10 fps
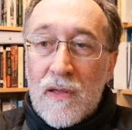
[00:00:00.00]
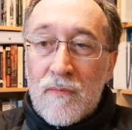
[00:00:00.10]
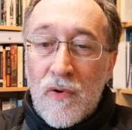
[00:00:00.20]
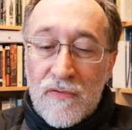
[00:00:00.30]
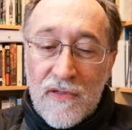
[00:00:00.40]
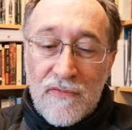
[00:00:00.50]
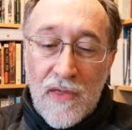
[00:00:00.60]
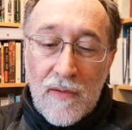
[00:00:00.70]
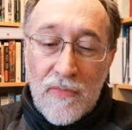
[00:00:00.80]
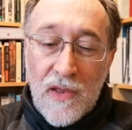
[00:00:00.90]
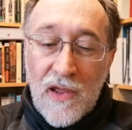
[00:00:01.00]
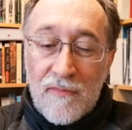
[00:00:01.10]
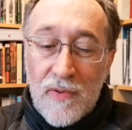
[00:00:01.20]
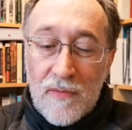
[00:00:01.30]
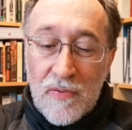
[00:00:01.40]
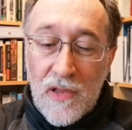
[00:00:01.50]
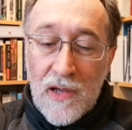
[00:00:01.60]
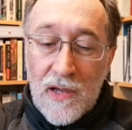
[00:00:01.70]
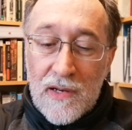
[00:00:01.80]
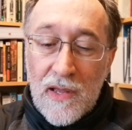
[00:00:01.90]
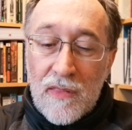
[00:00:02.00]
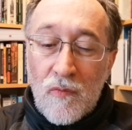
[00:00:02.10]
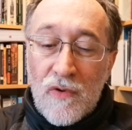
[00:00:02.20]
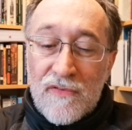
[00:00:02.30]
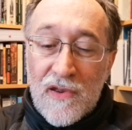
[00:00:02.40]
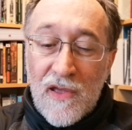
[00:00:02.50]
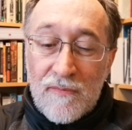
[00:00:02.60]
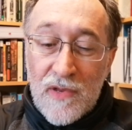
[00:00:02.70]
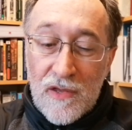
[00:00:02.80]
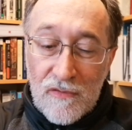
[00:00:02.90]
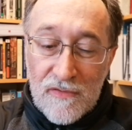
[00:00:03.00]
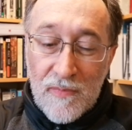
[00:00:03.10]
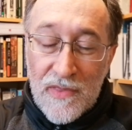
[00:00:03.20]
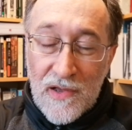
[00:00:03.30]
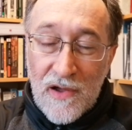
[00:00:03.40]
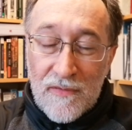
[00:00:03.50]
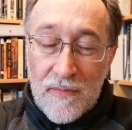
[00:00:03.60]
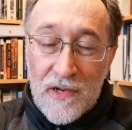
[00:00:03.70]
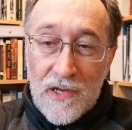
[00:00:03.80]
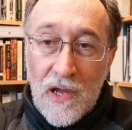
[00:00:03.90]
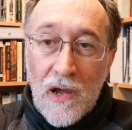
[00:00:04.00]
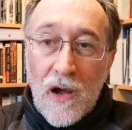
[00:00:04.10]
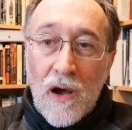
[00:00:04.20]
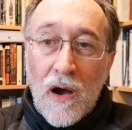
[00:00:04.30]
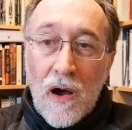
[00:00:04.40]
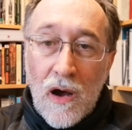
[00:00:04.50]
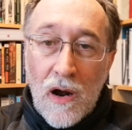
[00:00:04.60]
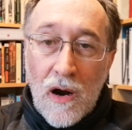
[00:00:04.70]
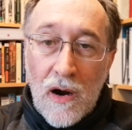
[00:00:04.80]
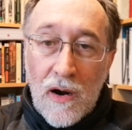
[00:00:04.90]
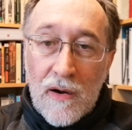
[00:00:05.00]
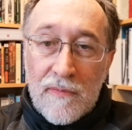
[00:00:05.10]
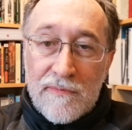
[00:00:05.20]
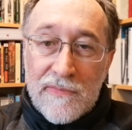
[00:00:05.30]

most of them that have been applied and the ones that have been used by the government, are,